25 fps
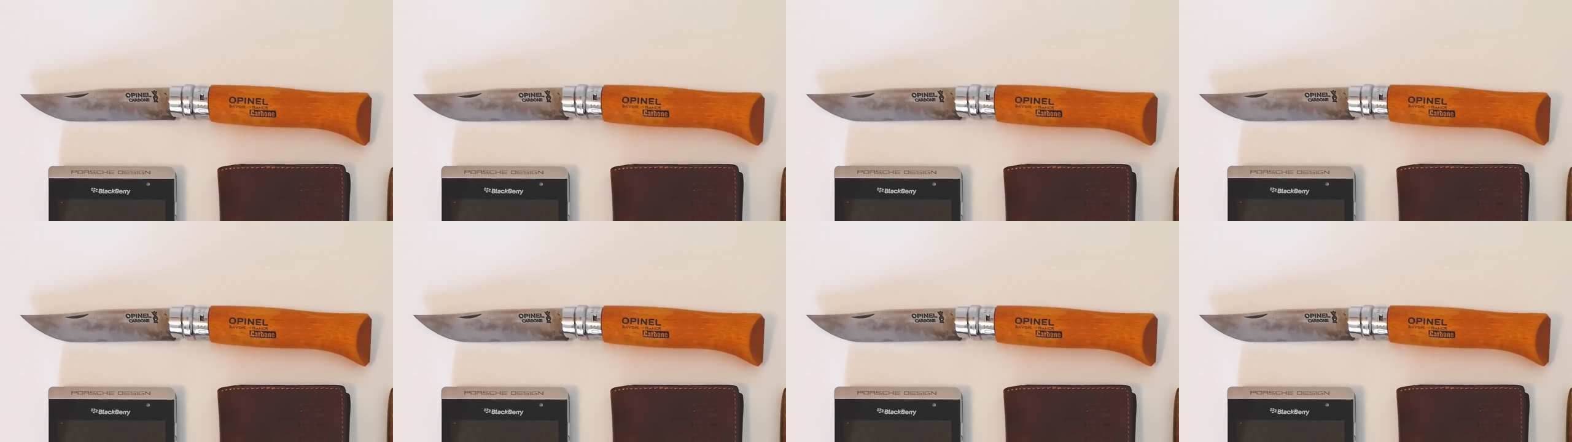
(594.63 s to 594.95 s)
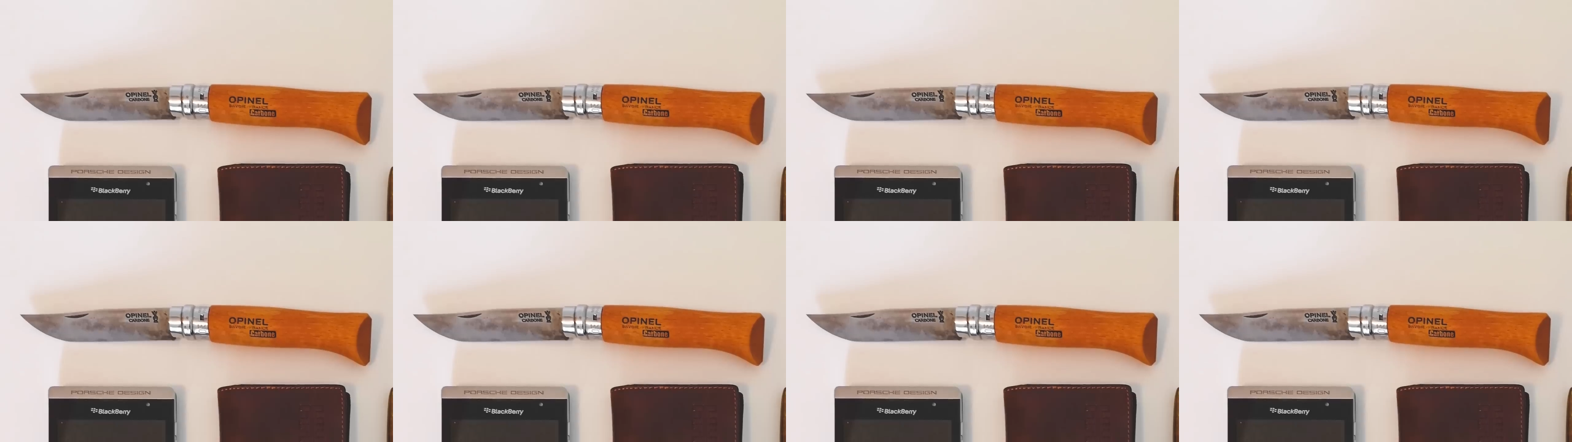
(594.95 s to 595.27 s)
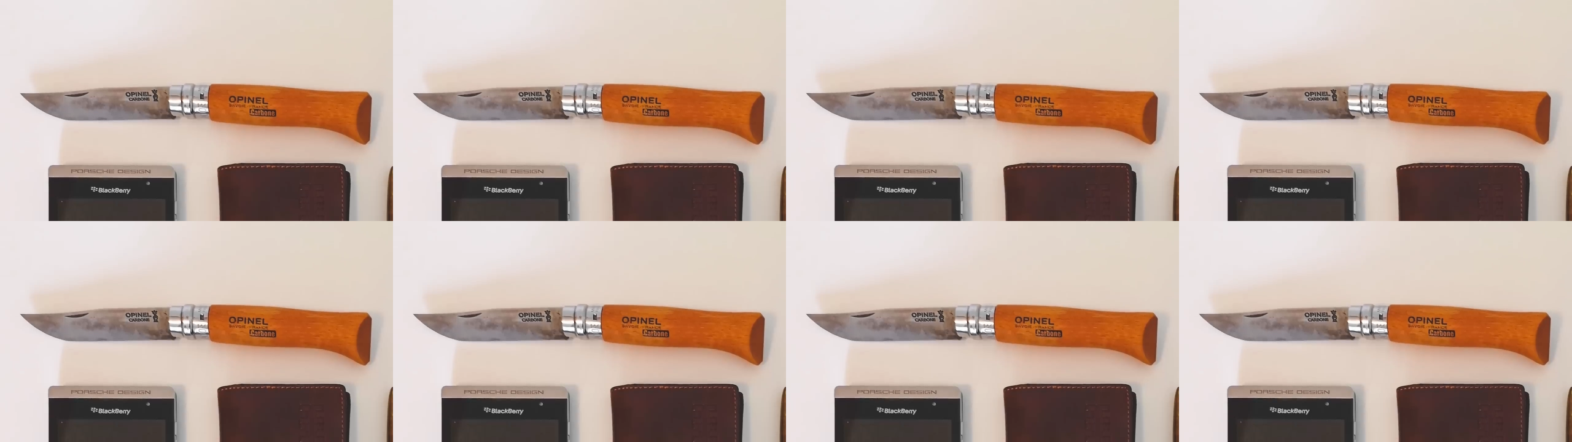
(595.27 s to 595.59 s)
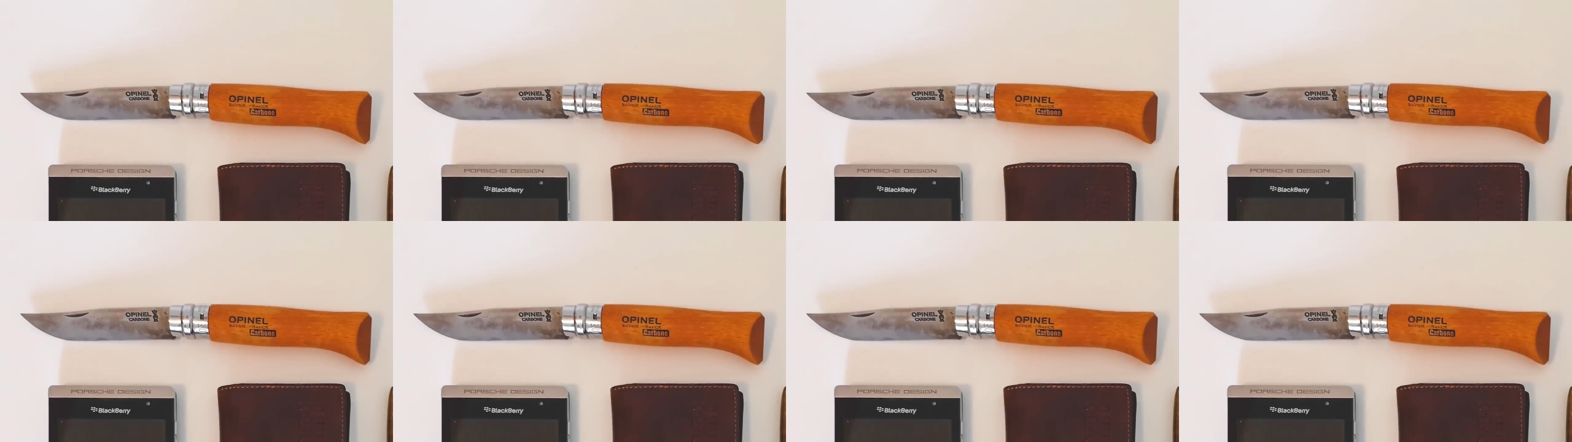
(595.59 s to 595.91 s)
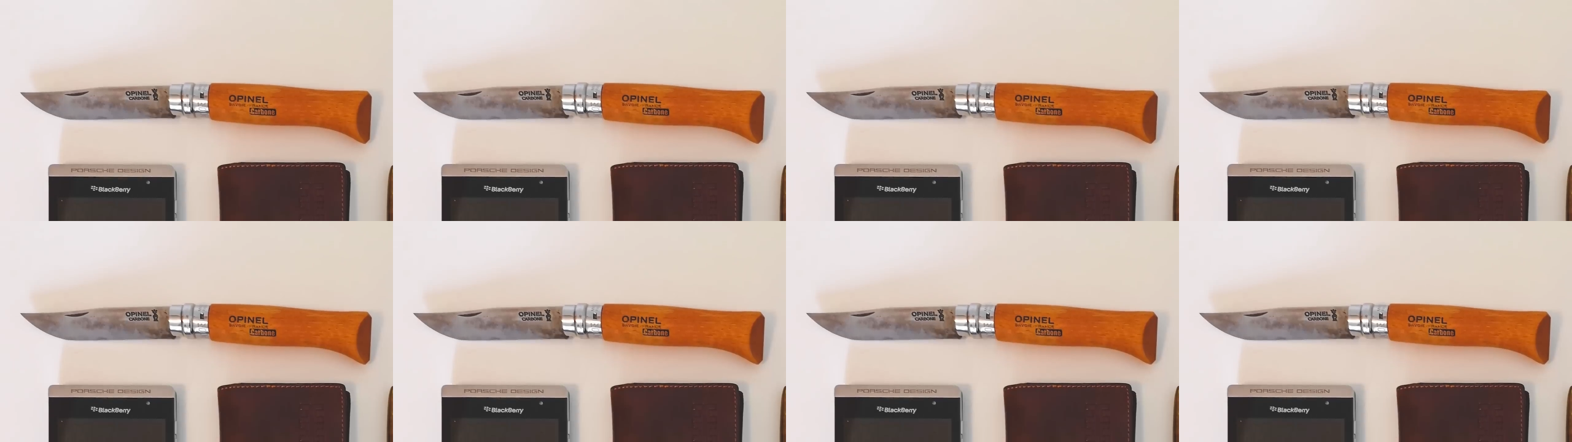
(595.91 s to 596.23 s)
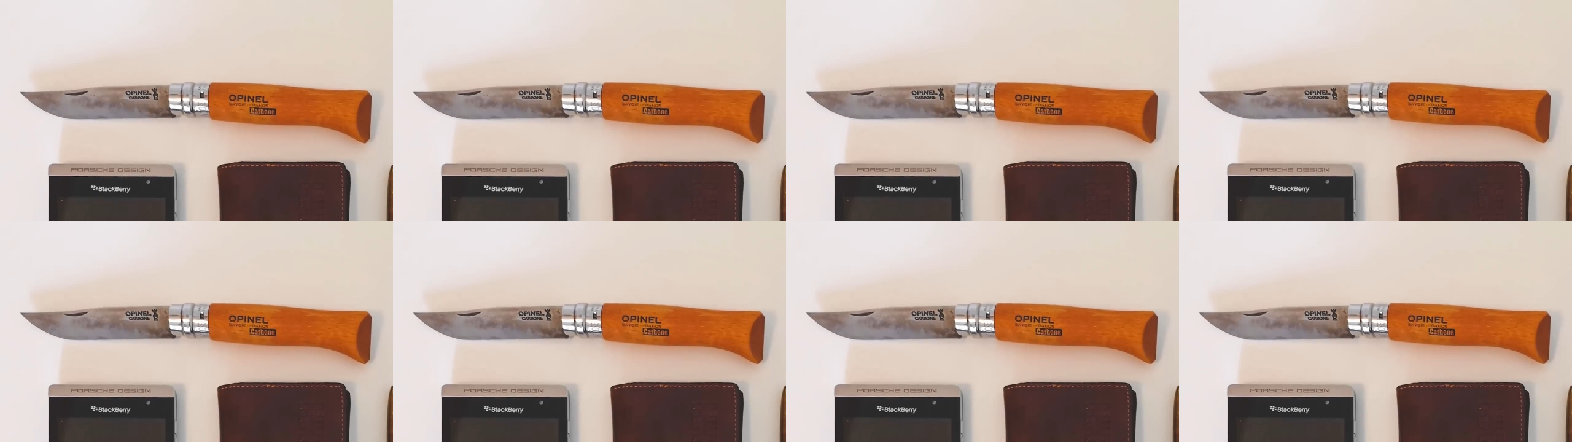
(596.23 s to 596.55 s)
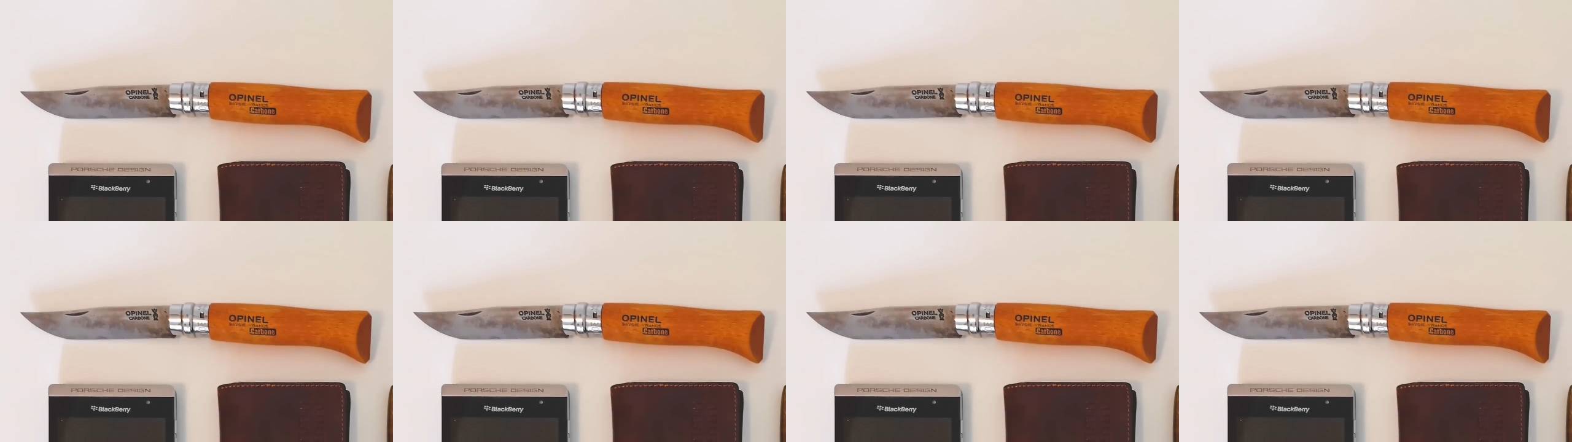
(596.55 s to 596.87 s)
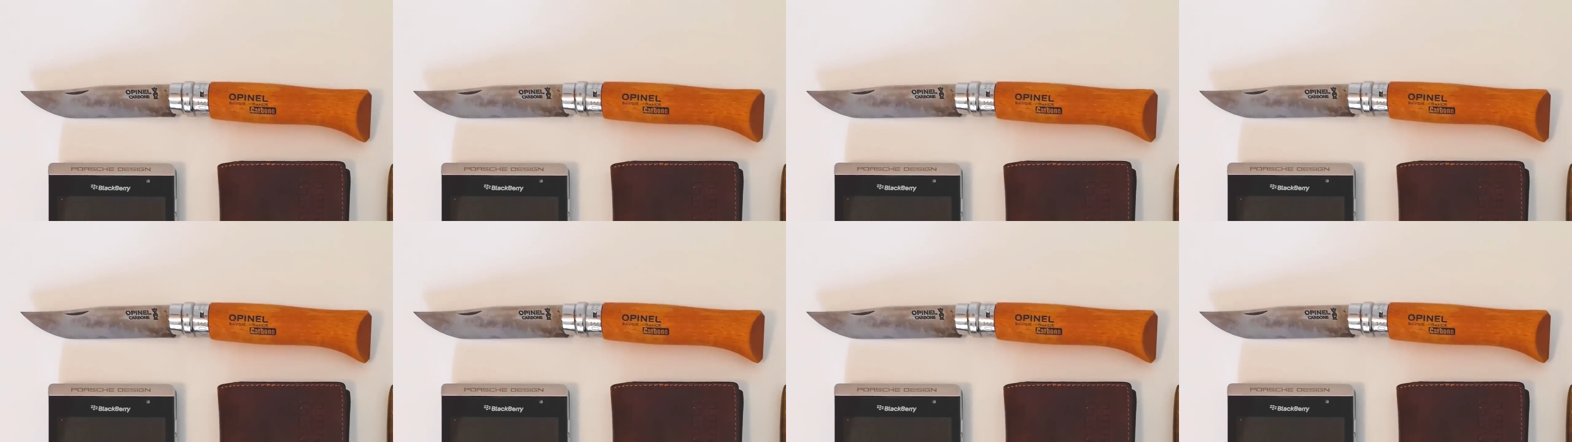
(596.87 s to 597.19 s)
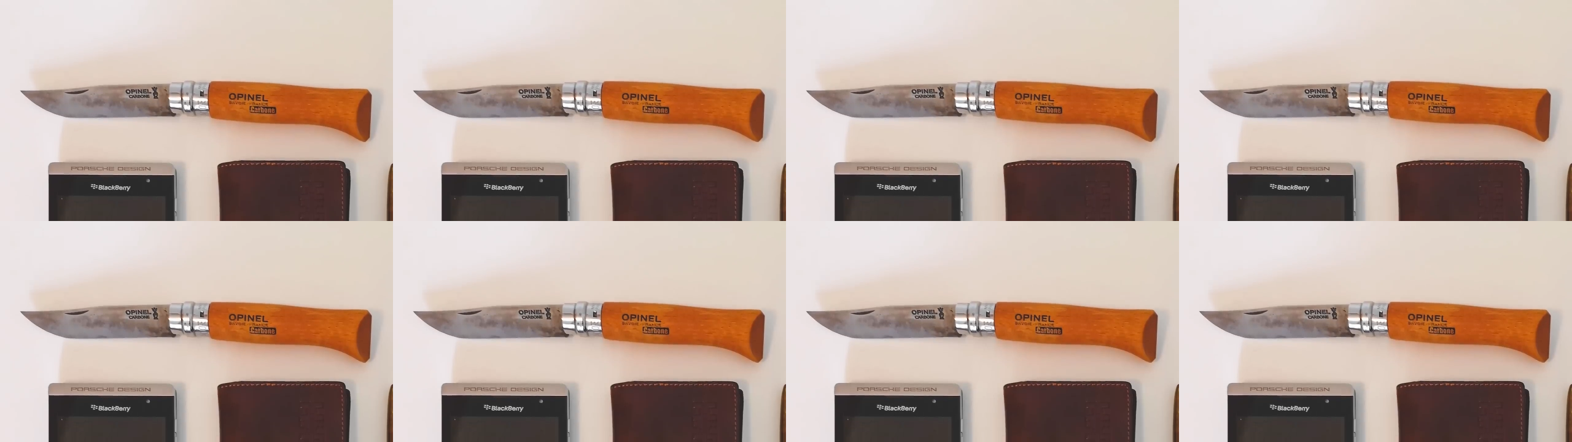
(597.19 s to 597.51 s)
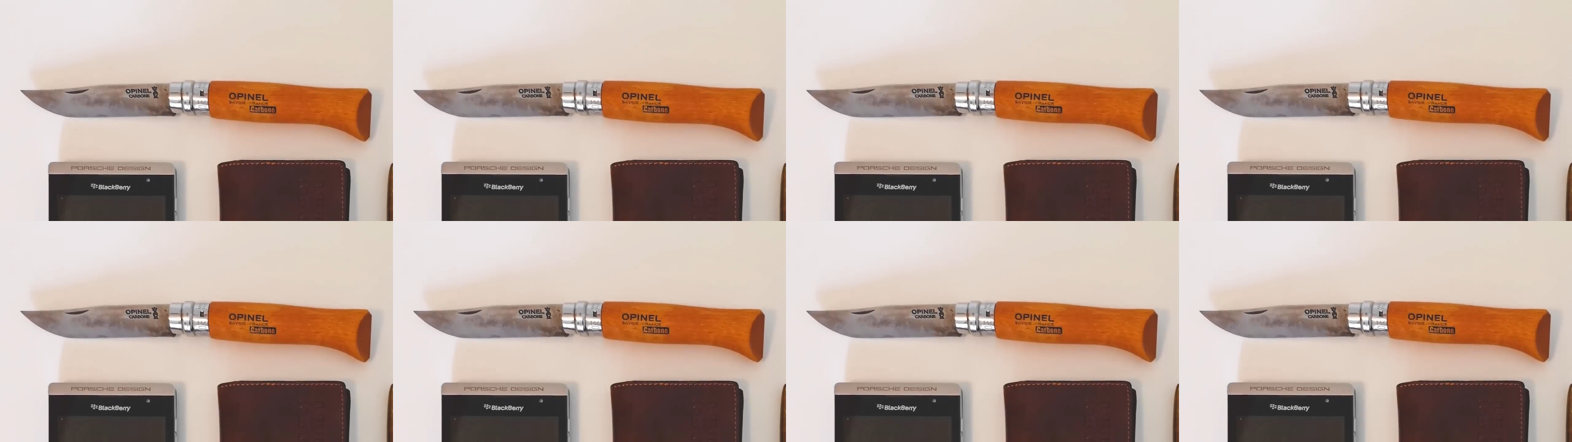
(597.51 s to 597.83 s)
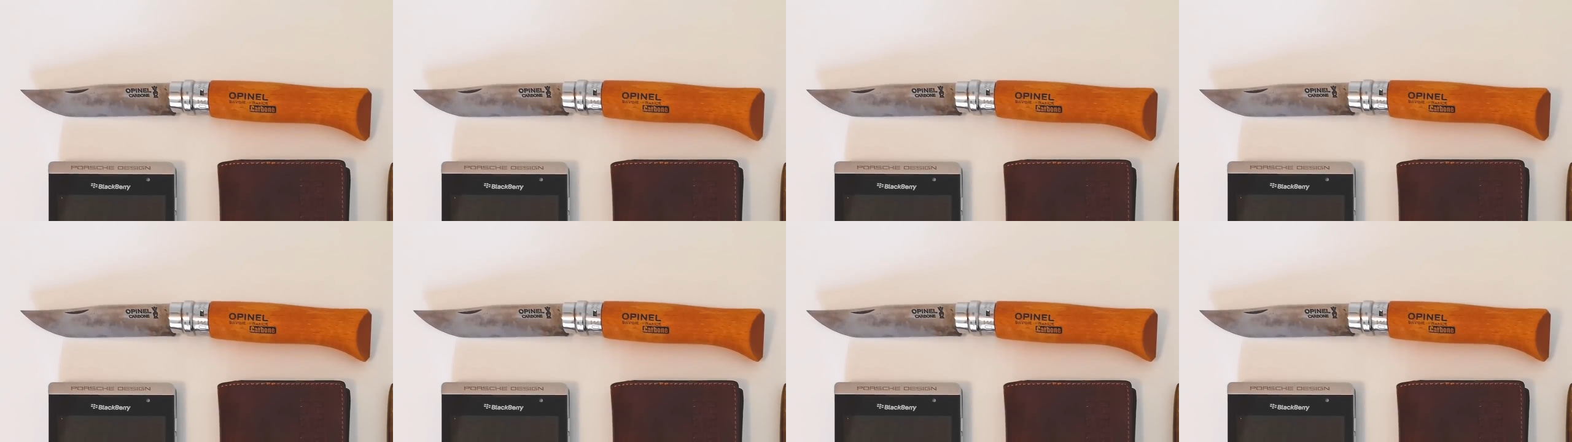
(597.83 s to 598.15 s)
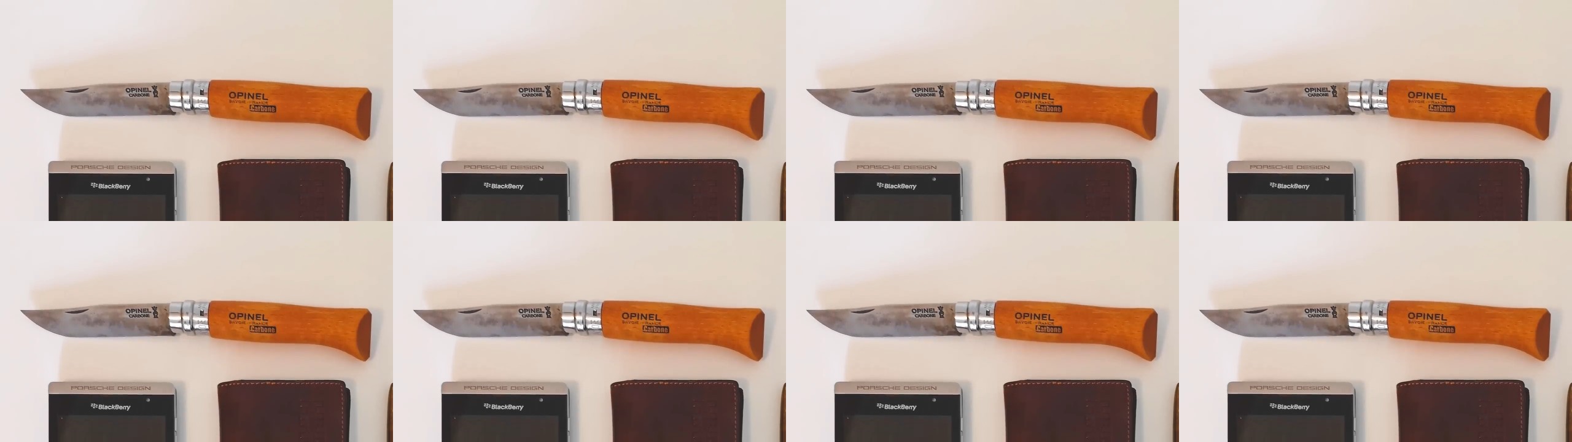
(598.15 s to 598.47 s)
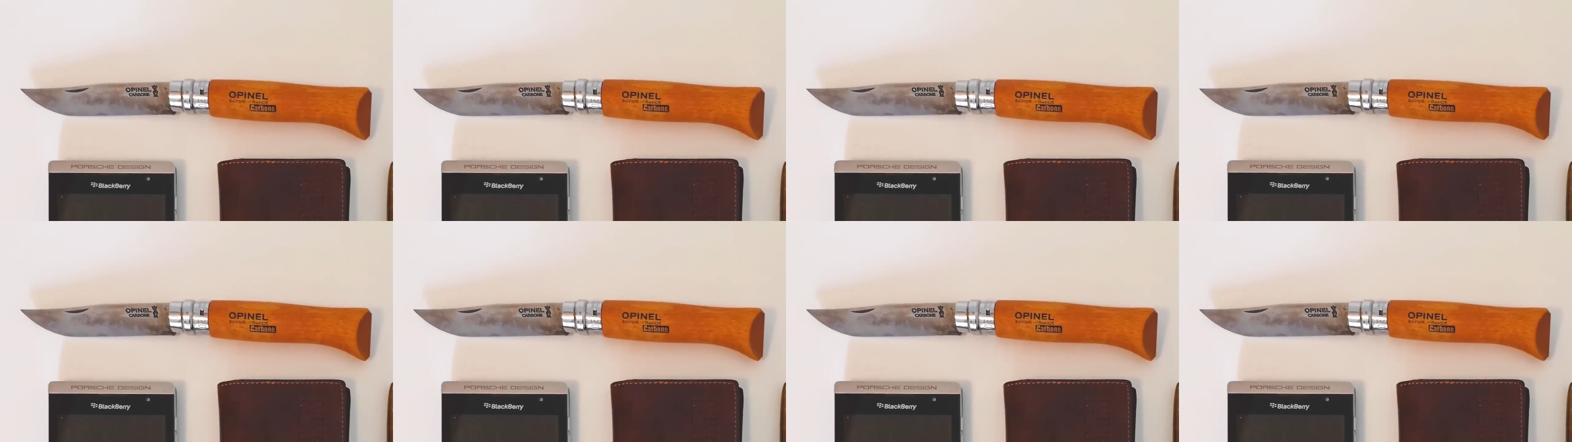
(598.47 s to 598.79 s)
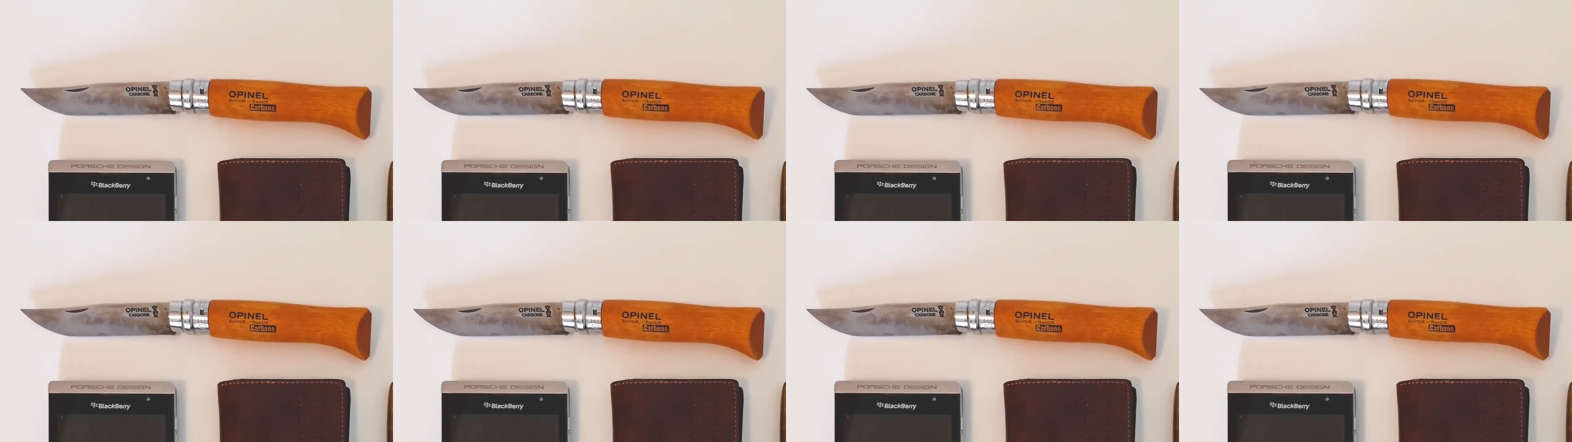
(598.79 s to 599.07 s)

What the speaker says: [unreadable: no face in view]